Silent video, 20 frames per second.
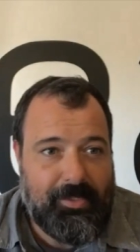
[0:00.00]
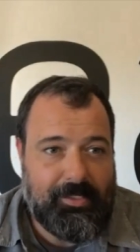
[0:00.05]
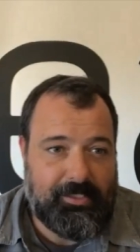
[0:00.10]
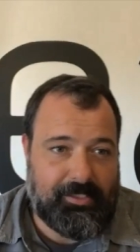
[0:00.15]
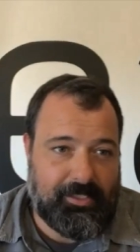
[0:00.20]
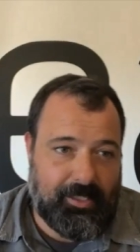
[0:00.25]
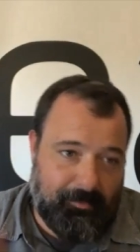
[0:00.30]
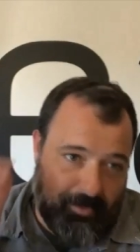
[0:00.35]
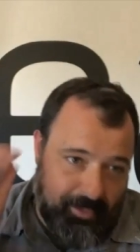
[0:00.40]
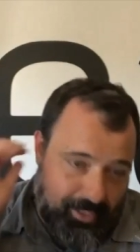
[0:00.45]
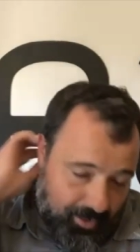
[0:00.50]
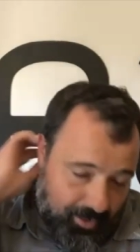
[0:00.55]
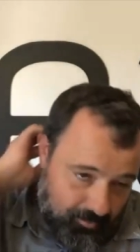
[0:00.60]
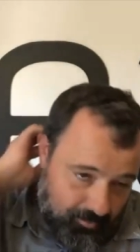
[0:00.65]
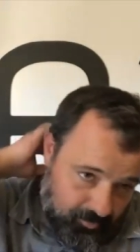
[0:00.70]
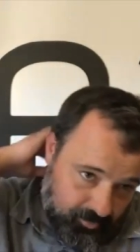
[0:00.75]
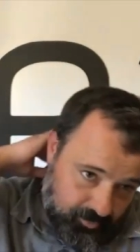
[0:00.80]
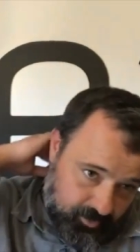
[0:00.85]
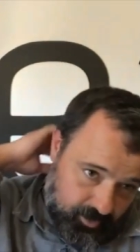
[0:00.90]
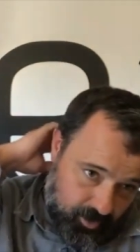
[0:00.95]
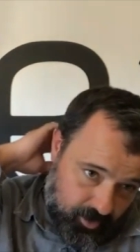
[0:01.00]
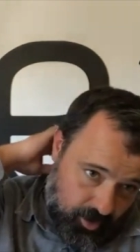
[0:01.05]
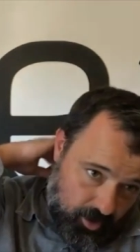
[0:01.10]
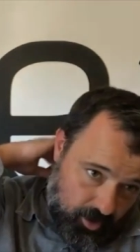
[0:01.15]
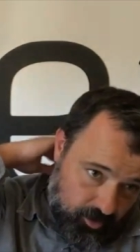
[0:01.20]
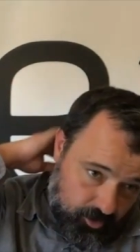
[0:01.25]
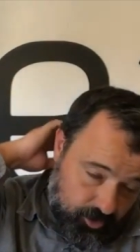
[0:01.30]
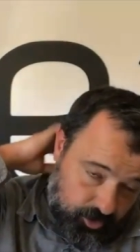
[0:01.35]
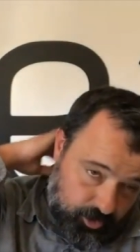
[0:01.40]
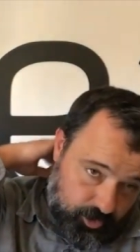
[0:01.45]
Some accountants
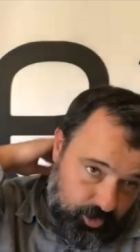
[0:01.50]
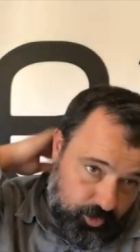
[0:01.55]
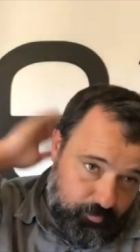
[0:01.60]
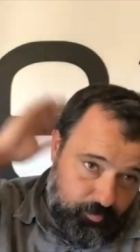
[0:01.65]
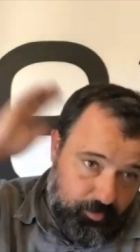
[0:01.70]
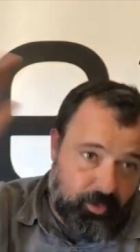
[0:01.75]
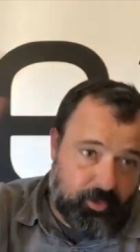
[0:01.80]
are super